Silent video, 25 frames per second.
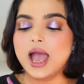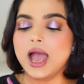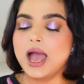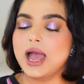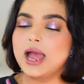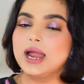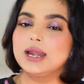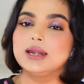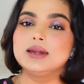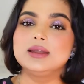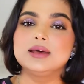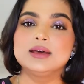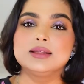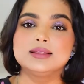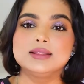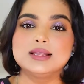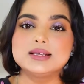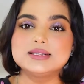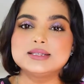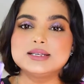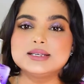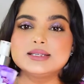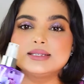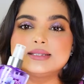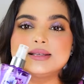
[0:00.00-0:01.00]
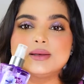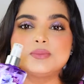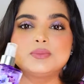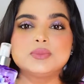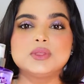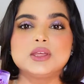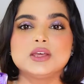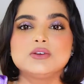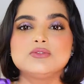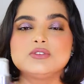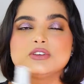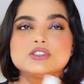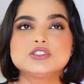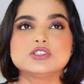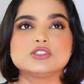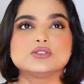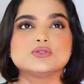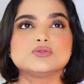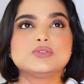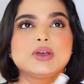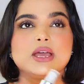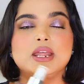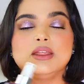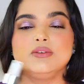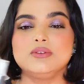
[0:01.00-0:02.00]
And this is something which
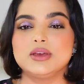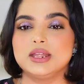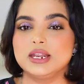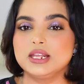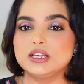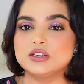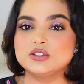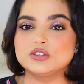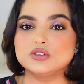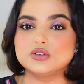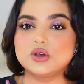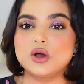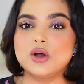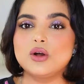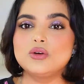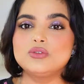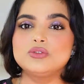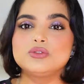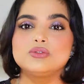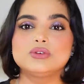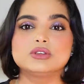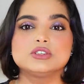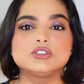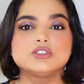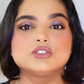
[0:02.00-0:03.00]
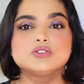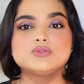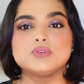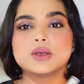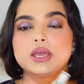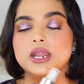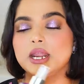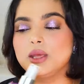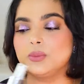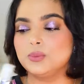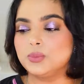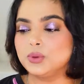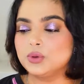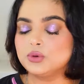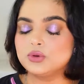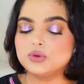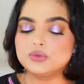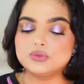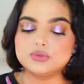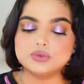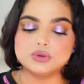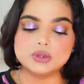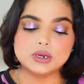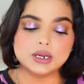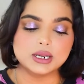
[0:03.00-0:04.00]
is very, very soft, which is very
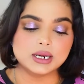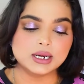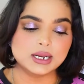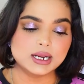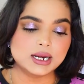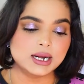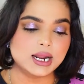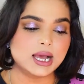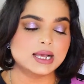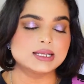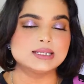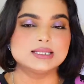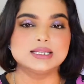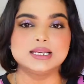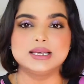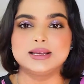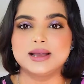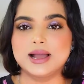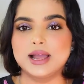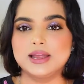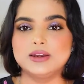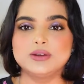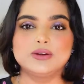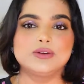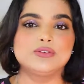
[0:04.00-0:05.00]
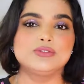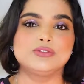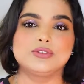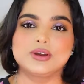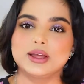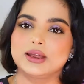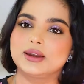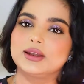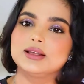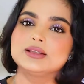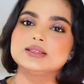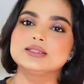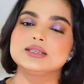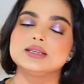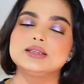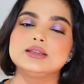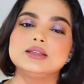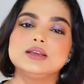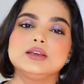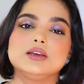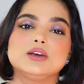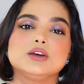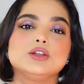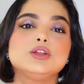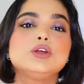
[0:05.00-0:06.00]
beautiful and classy kind of fragrance in
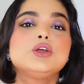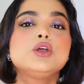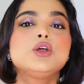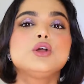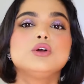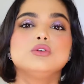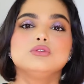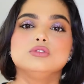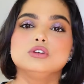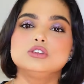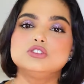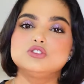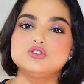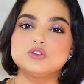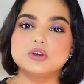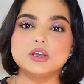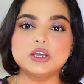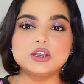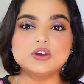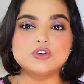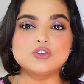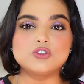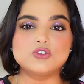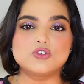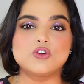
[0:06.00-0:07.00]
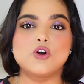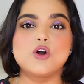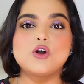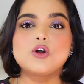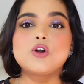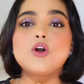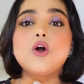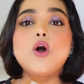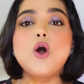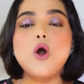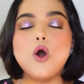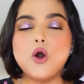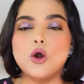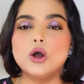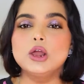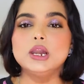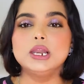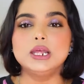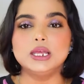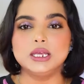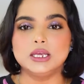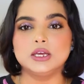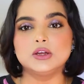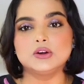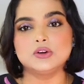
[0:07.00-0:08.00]
here, which you can rock all
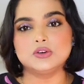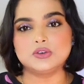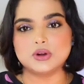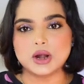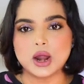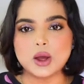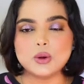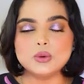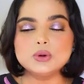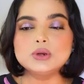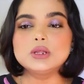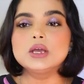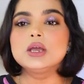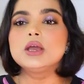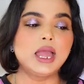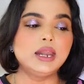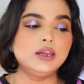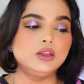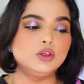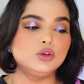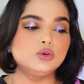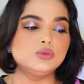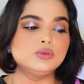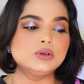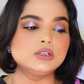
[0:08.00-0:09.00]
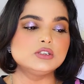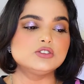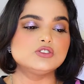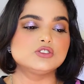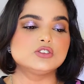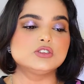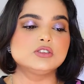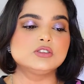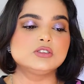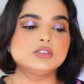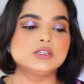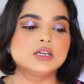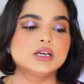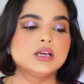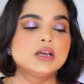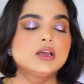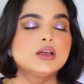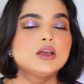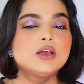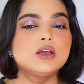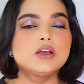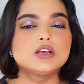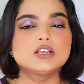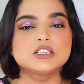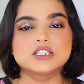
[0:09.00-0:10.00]
year round. And you will just
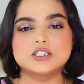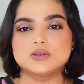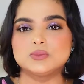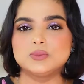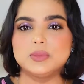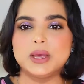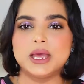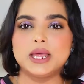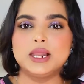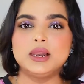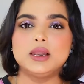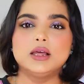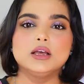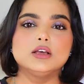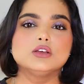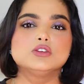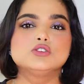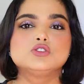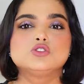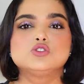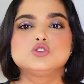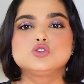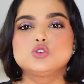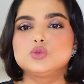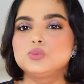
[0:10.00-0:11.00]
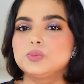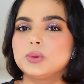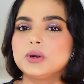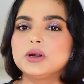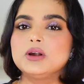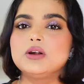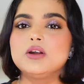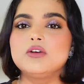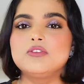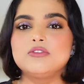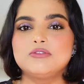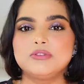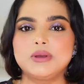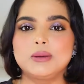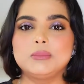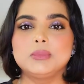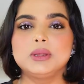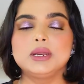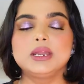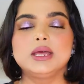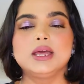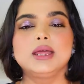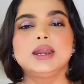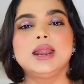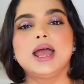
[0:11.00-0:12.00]
smell super
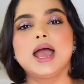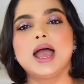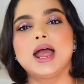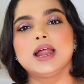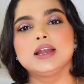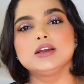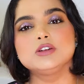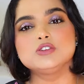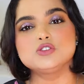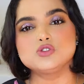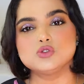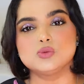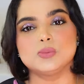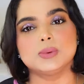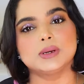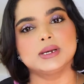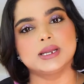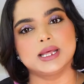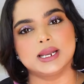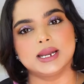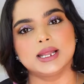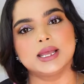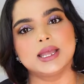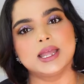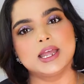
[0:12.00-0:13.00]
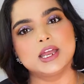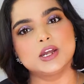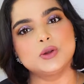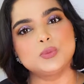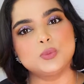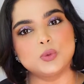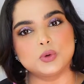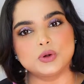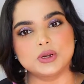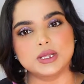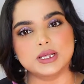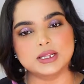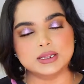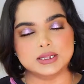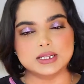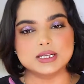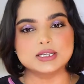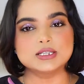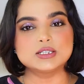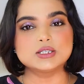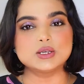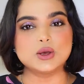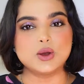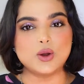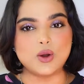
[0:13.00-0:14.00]
feminine and super delicate putting
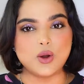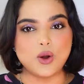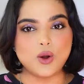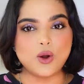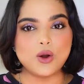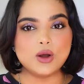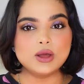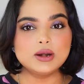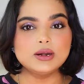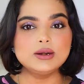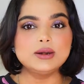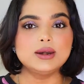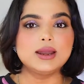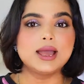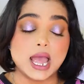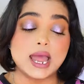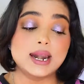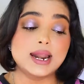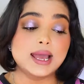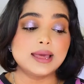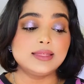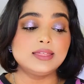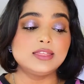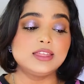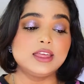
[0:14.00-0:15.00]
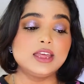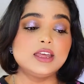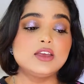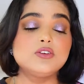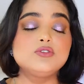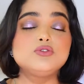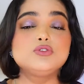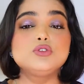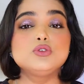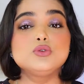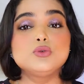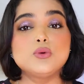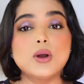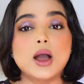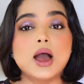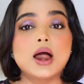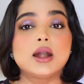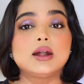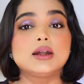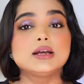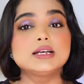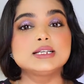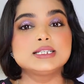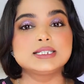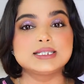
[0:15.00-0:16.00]
this on. And I think if you
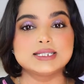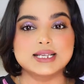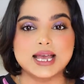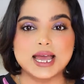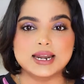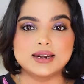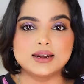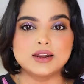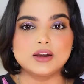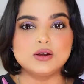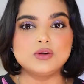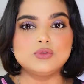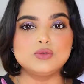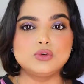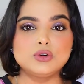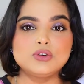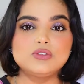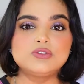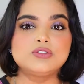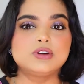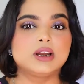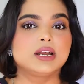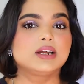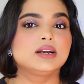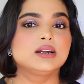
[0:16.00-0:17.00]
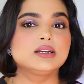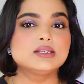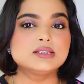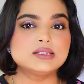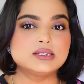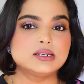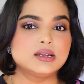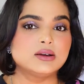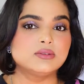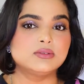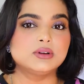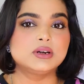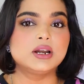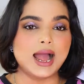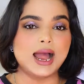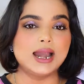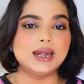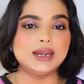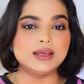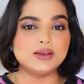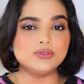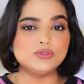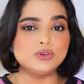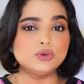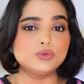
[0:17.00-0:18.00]
are a sandalwood fragrance lover
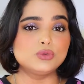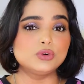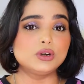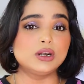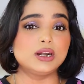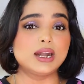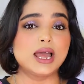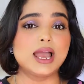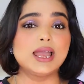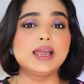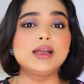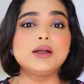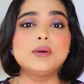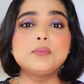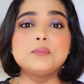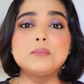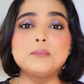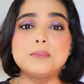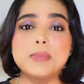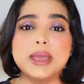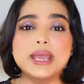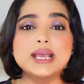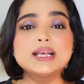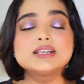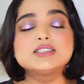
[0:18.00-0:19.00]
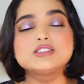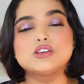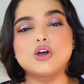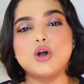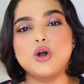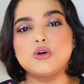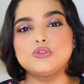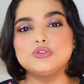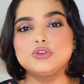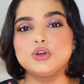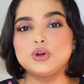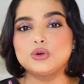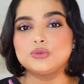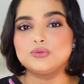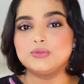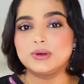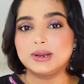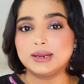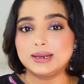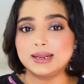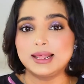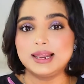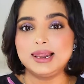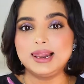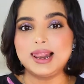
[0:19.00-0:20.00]
and if you would like a mix of your
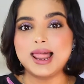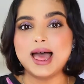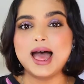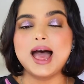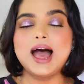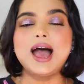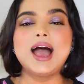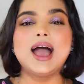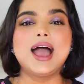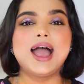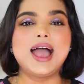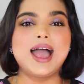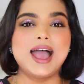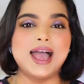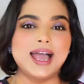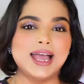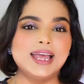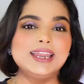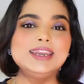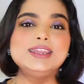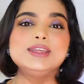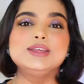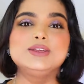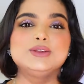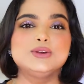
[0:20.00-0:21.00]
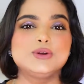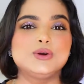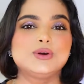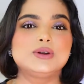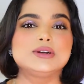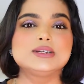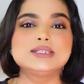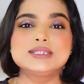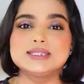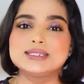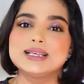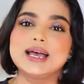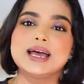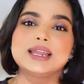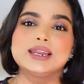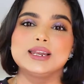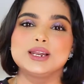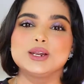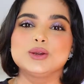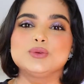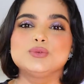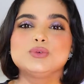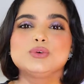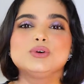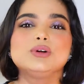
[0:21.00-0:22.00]
vanilla and your
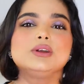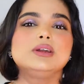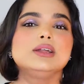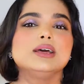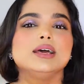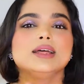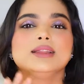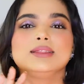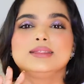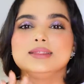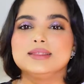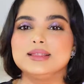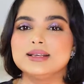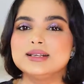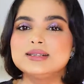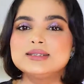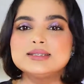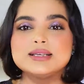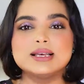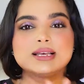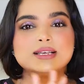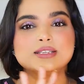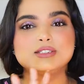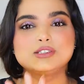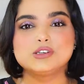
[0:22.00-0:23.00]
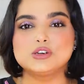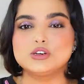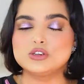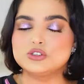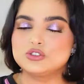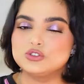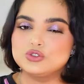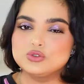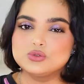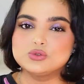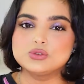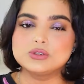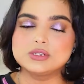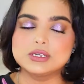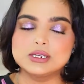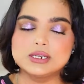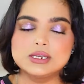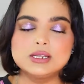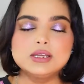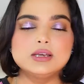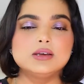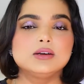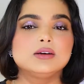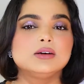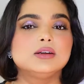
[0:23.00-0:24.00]
sandalwood, this is your juice
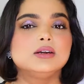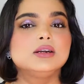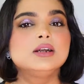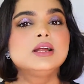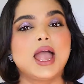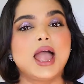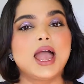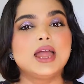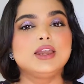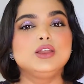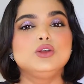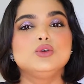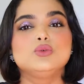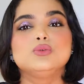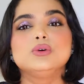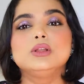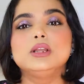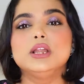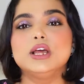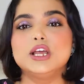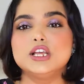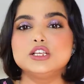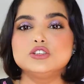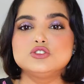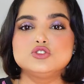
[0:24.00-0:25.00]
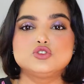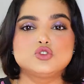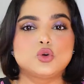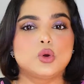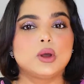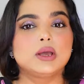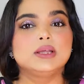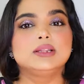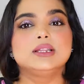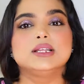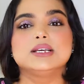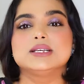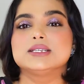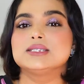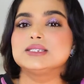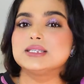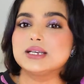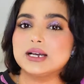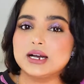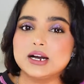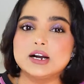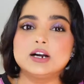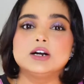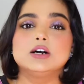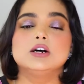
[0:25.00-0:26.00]
in here and you will enjoy this
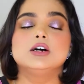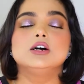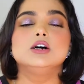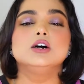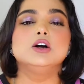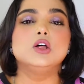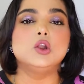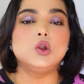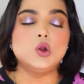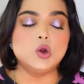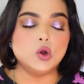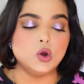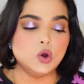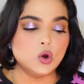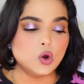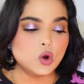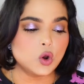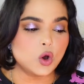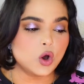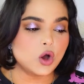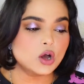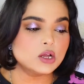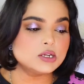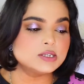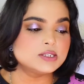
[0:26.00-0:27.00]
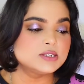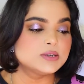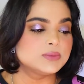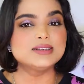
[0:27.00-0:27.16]
a lot.